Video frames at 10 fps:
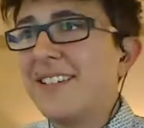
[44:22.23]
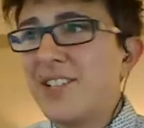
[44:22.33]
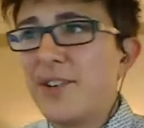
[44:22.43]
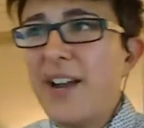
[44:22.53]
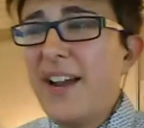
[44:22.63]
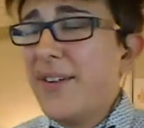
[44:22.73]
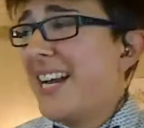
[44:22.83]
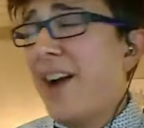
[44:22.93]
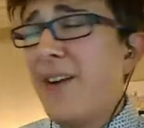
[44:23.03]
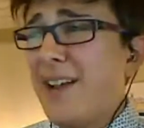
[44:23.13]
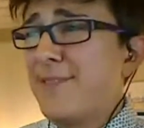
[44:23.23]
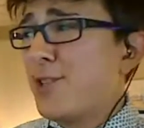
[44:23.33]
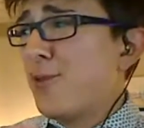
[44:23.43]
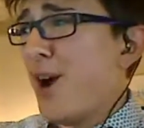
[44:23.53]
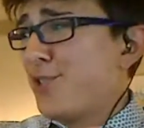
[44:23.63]
So right now I have
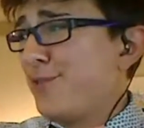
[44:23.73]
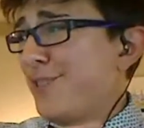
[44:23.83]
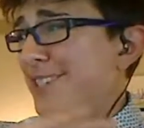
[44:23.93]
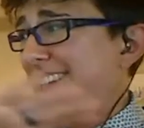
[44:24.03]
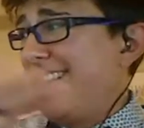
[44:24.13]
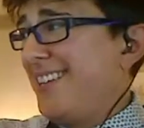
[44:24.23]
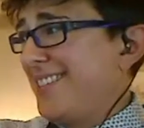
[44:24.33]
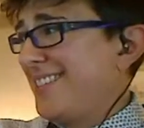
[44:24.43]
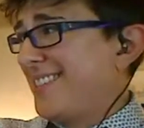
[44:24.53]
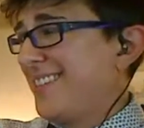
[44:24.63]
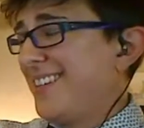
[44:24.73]
squash for days.